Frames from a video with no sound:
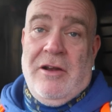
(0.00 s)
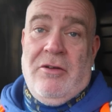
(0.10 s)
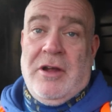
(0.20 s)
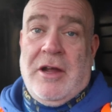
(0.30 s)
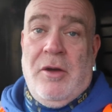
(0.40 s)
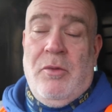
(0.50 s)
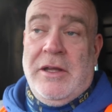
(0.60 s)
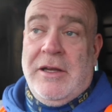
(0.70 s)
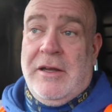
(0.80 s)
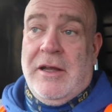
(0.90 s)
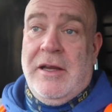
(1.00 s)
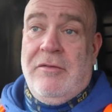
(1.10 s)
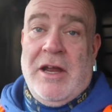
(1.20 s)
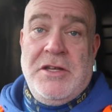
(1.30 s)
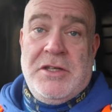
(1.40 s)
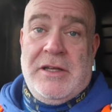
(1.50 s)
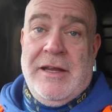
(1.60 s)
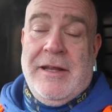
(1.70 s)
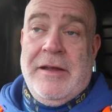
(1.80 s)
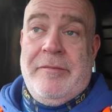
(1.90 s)
that long ago we did a Ranger
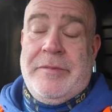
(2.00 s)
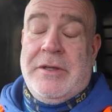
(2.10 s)
Day there.